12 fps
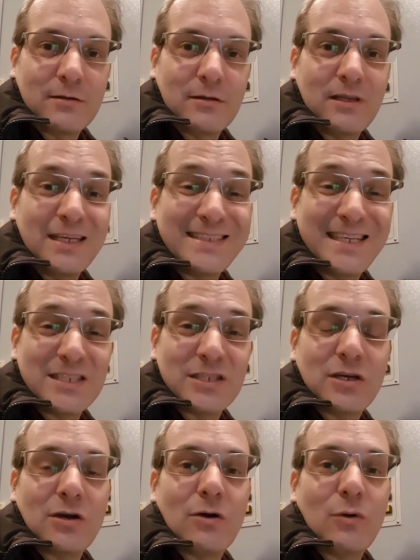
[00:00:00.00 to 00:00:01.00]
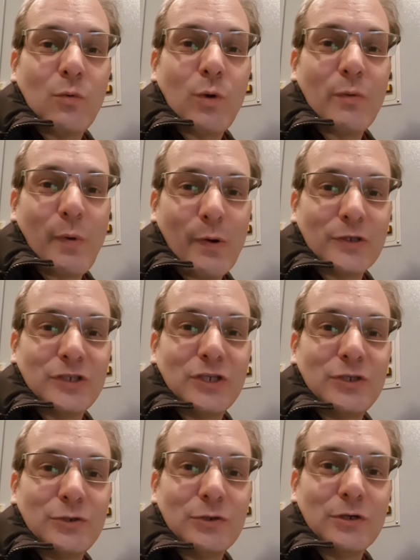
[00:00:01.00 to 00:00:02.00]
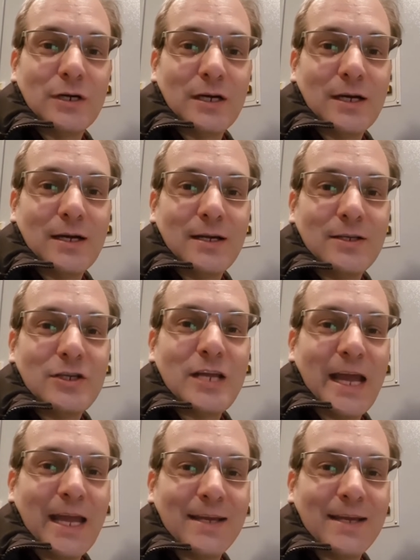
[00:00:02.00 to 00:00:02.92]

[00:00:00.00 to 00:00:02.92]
This is what we want to do today.